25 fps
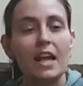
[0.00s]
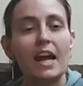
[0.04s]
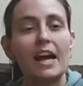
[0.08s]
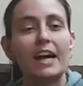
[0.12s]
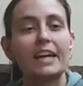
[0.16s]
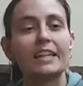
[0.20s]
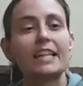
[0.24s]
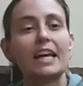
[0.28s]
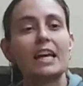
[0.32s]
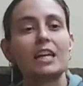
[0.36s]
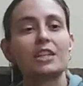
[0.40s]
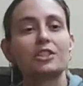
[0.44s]

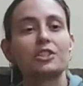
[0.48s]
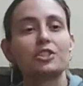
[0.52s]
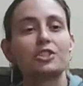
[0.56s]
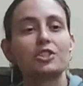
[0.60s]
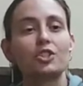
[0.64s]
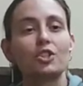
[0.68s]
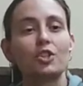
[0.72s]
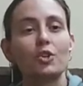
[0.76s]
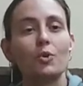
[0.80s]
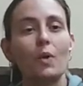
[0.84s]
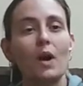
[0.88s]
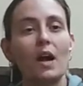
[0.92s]
And
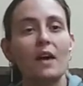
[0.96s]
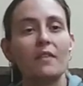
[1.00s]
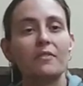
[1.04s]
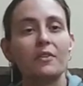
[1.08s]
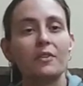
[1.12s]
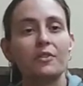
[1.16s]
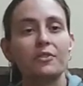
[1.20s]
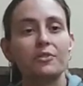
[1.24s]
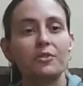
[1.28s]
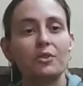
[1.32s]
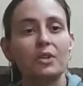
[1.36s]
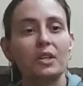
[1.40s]
that's two out
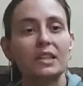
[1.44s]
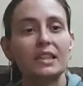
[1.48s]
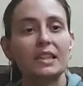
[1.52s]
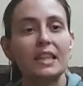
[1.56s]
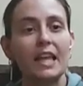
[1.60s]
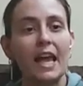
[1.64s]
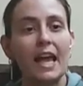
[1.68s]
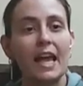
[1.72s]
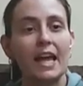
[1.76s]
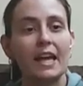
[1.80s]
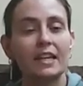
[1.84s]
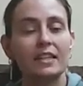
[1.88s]
of three
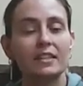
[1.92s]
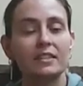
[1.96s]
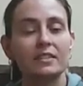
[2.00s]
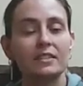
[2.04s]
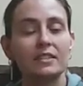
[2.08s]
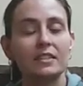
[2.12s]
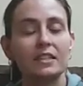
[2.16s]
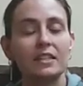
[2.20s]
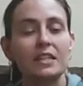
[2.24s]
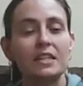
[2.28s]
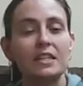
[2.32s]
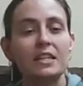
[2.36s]
things